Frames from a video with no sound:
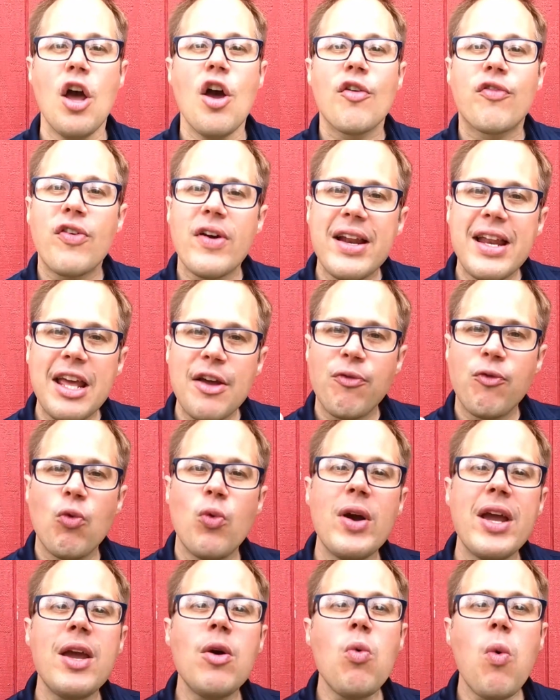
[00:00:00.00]
Friend, if
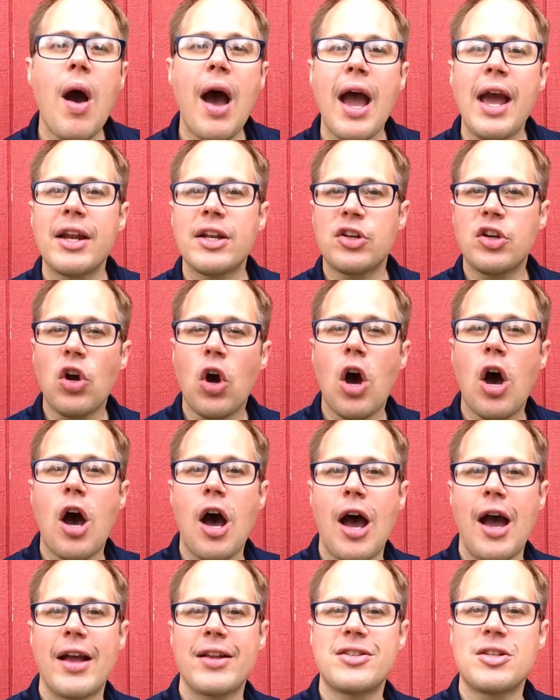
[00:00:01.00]
we want
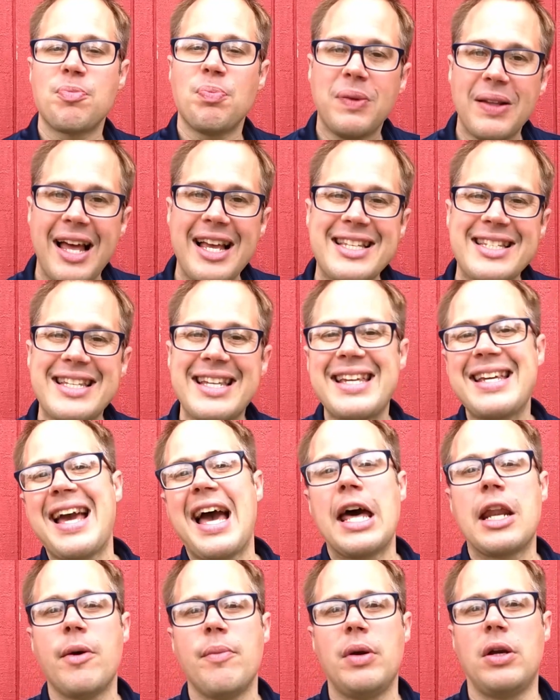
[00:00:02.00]
God's blessing
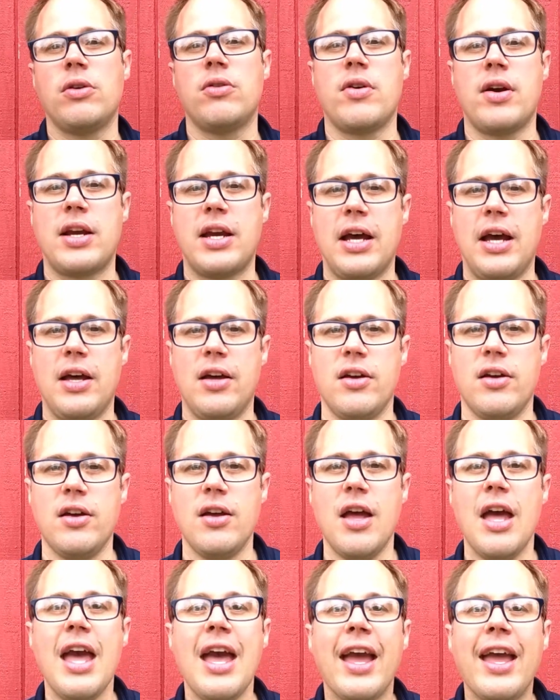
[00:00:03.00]
on America,
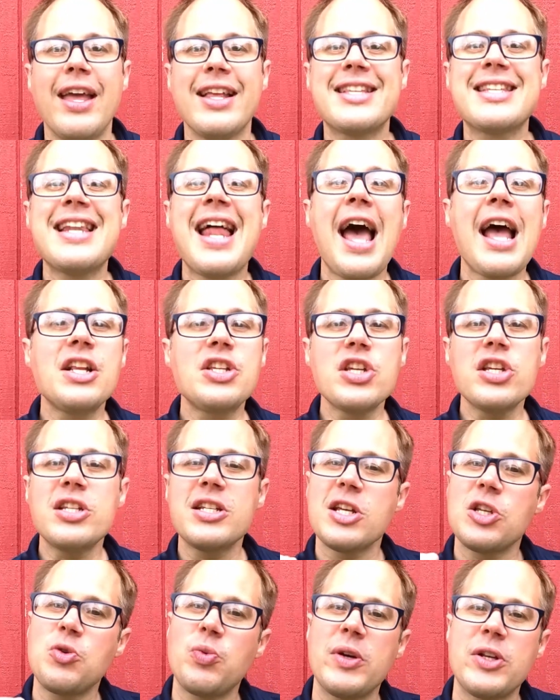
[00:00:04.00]
it's not
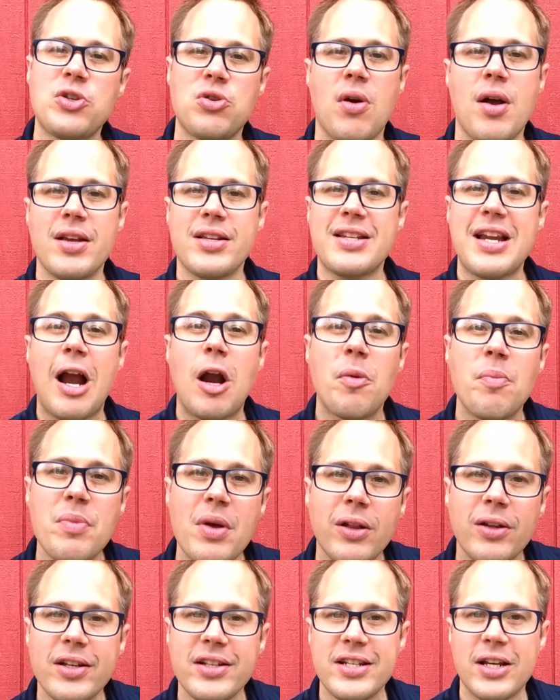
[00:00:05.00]
just as we trust our
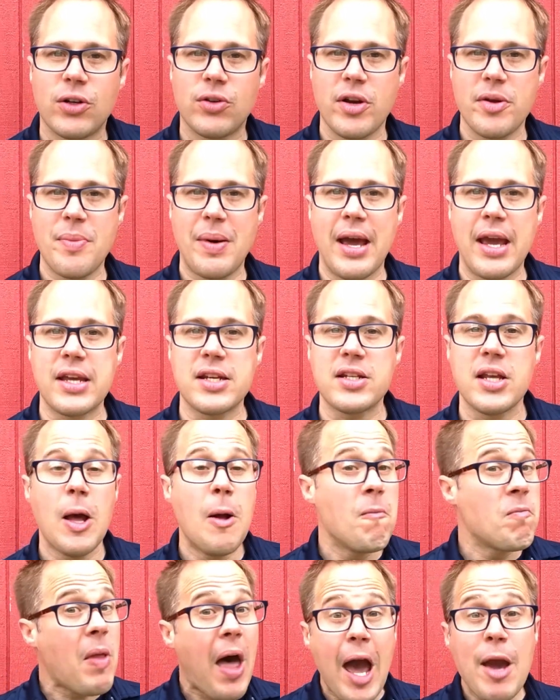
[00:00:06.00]
military might.
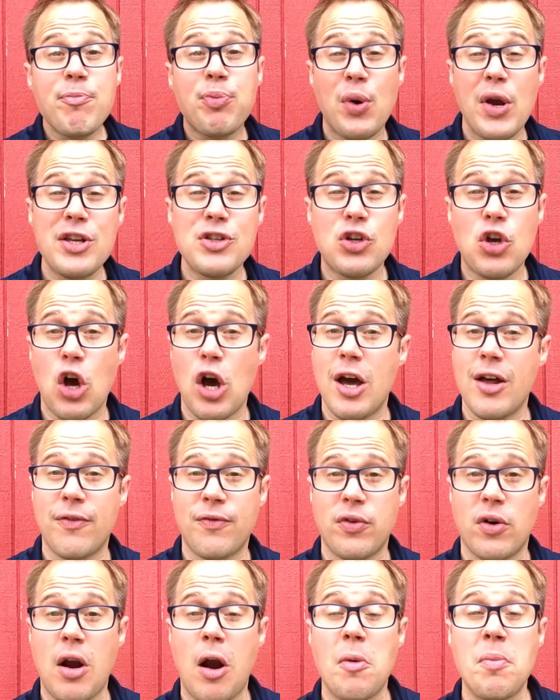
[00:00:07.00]
I praise God
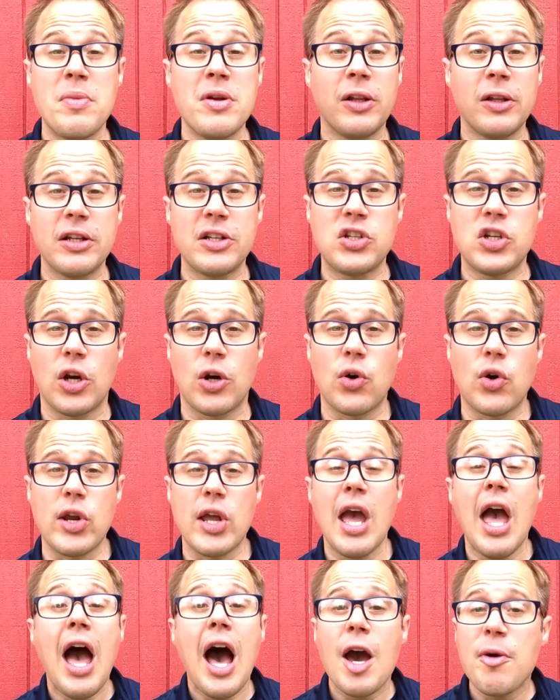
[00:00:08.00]
for our
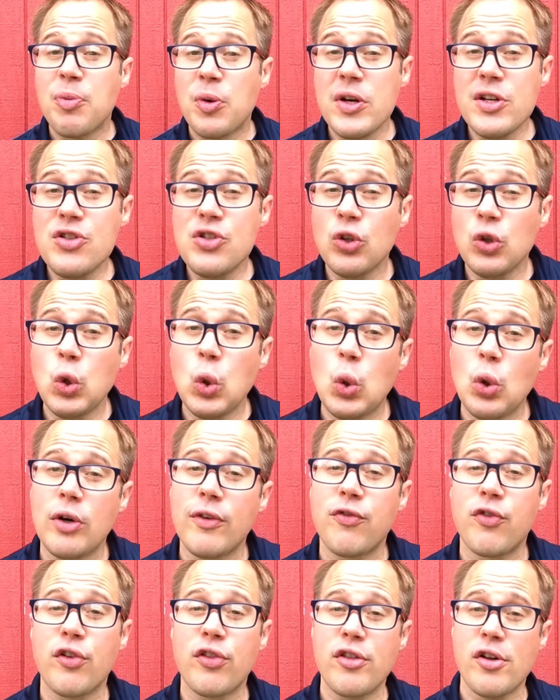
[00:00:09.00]
military. I praise the
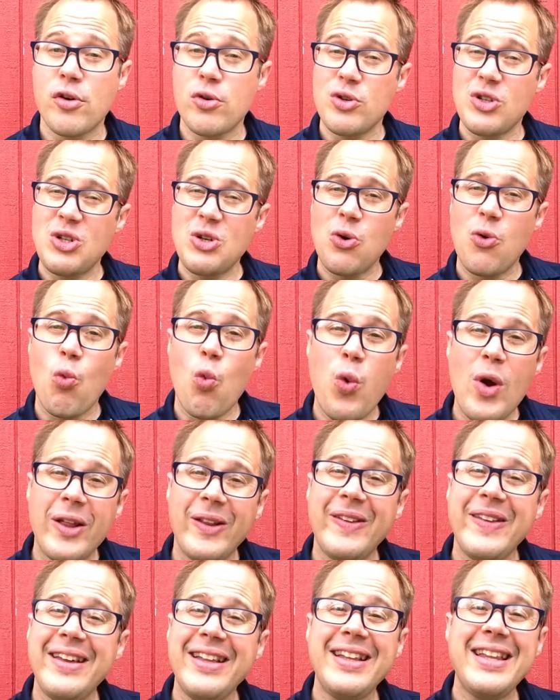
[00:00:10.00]
Lord for those who
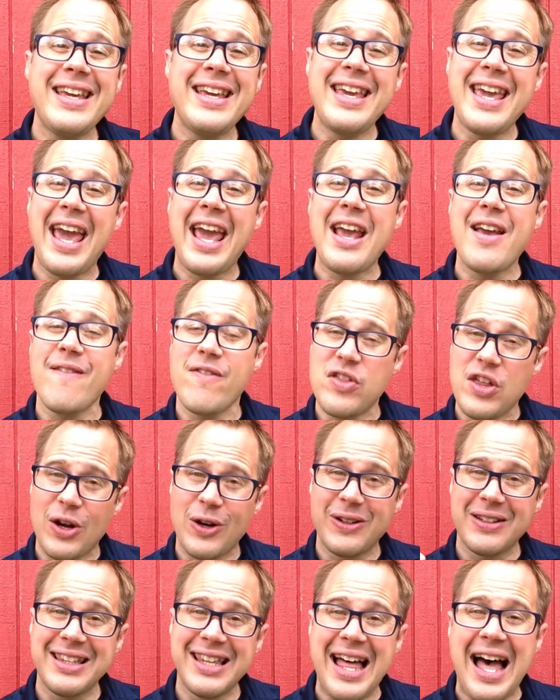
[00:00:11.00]
willingly gave
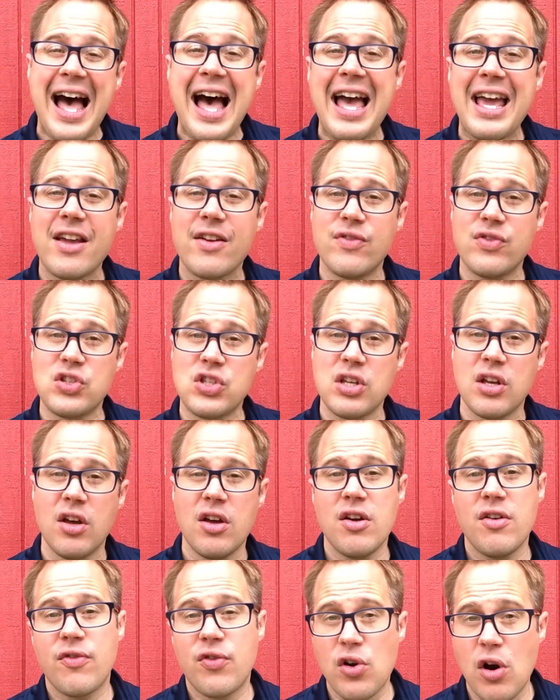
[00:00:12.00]
their lives
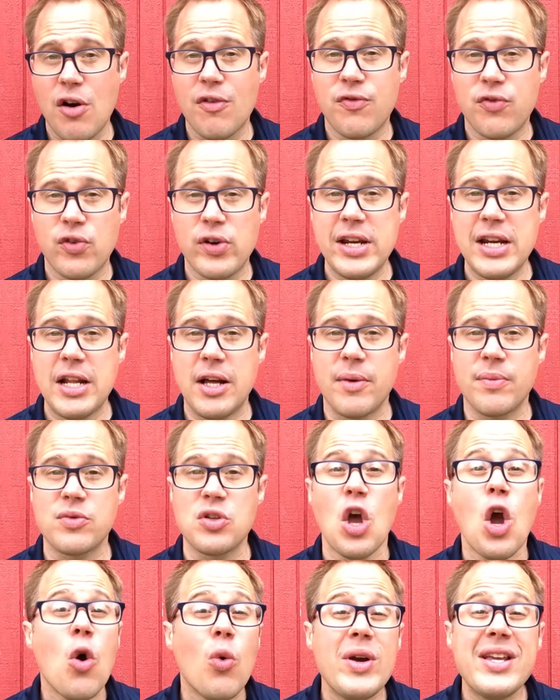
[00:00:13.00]
for our
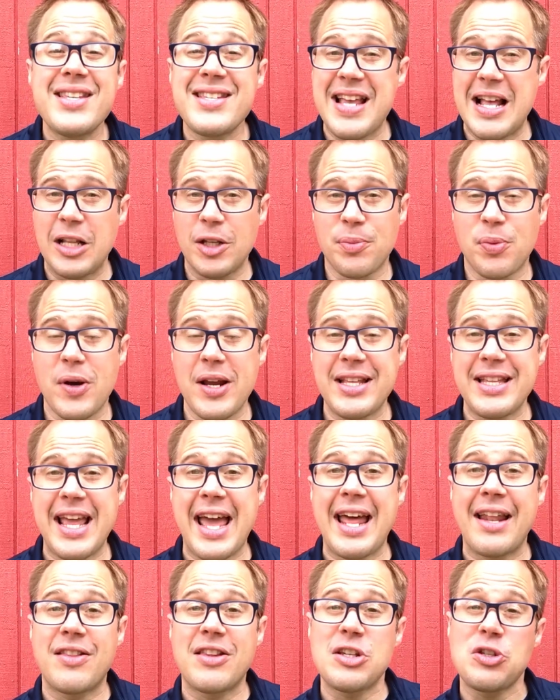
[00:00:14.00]
freedoms. We celebrate
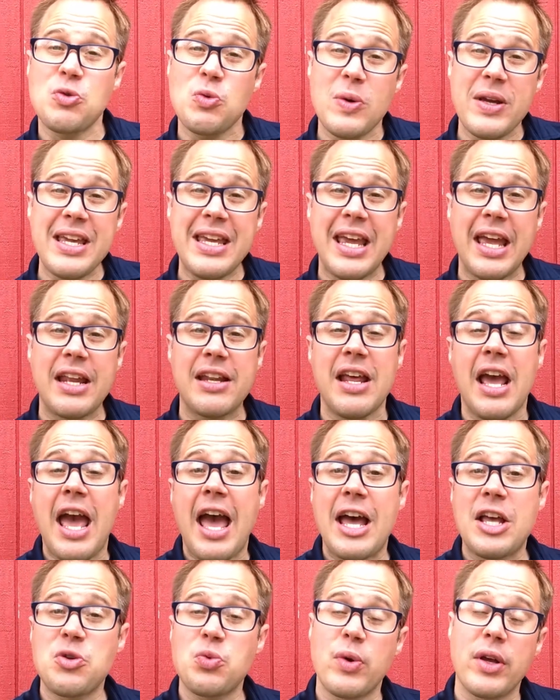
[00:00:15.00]
that this weekend
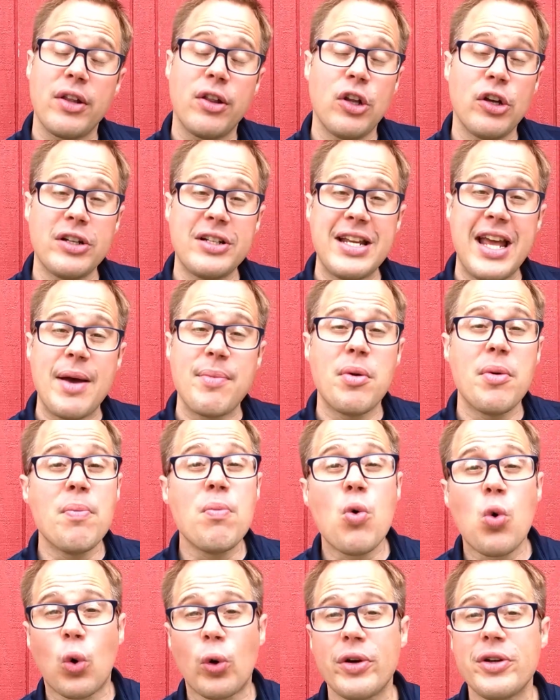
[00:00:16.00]
as we looked at
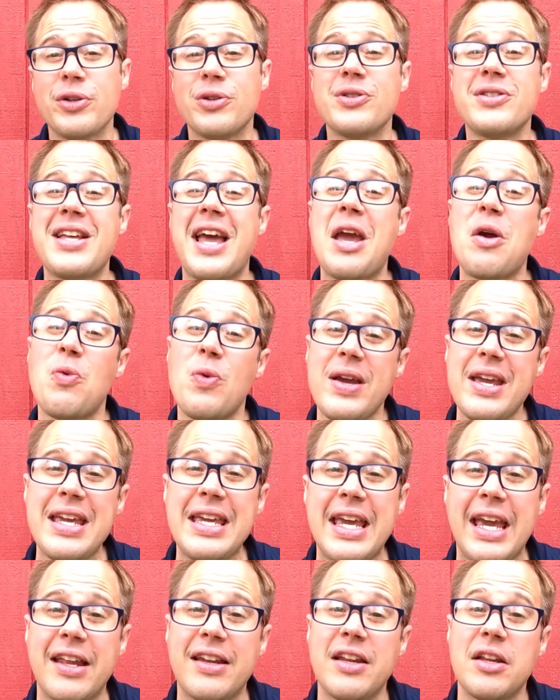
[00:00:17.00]
Memorial Day
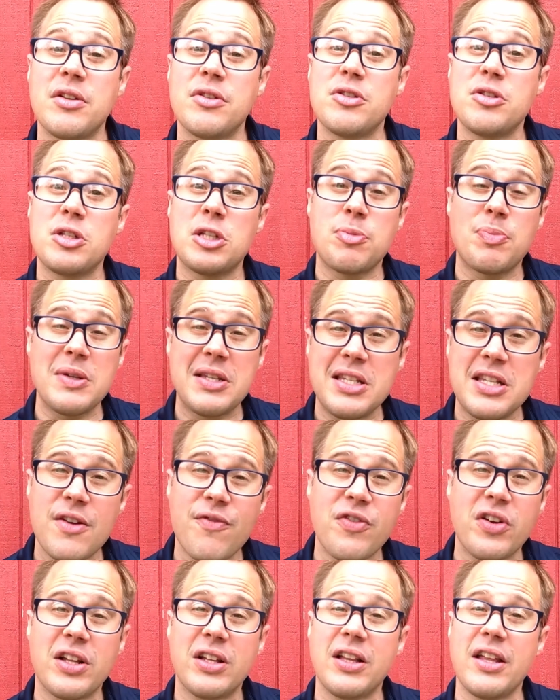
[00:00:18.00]
weekend and
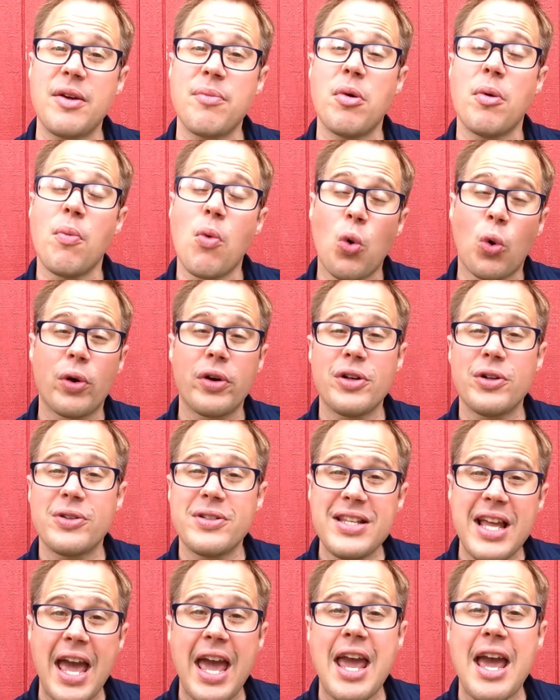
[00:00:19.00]
specifically Memorial
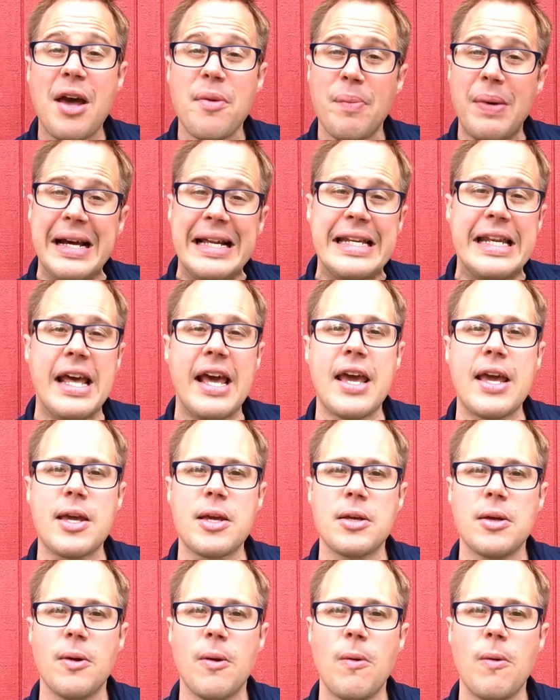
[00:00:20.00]
Day on Monday.